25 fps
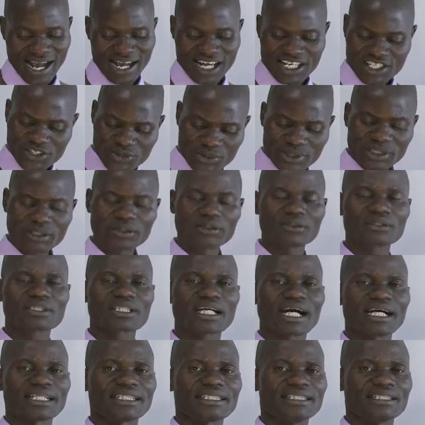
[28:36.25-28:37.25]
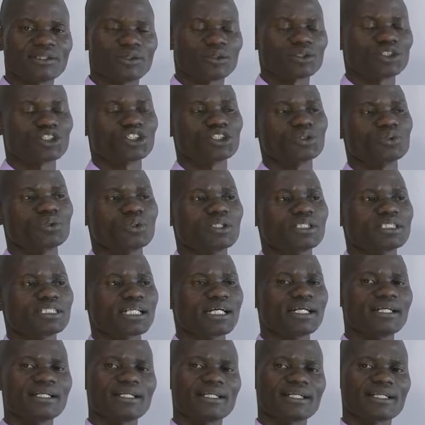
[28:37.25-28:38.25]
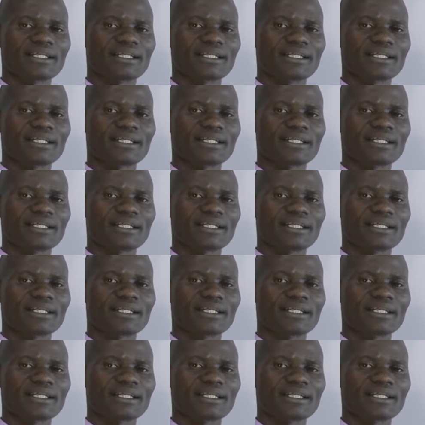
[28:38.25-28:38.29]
As we look at the ocean water,